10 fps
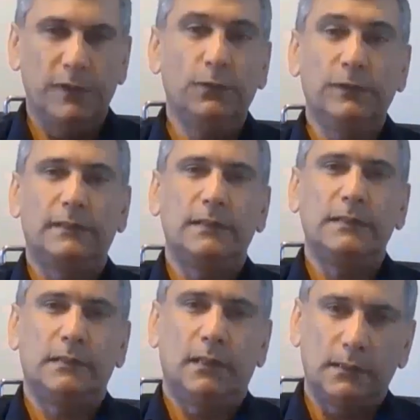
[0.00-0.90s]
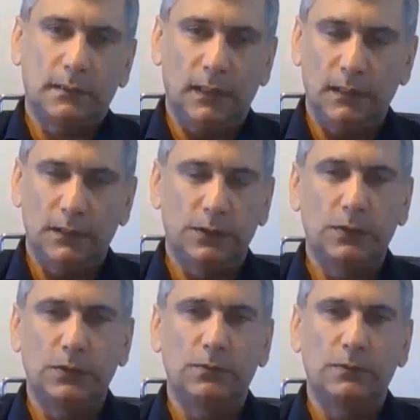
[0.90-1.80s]
We know that these days
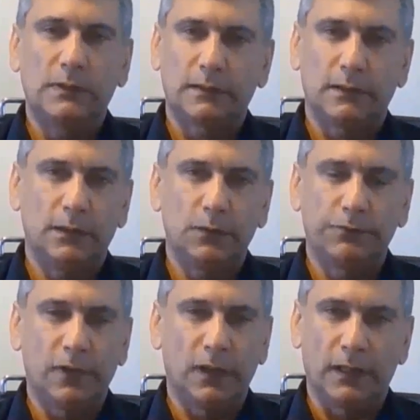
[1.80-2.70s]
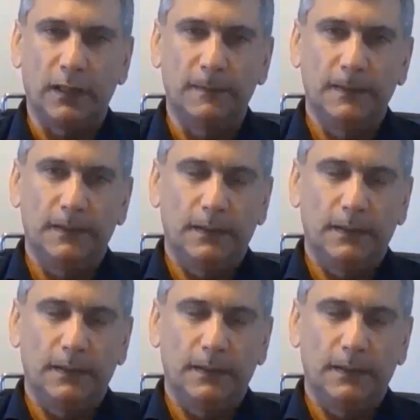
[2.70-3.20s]
English is used as a lingua franca.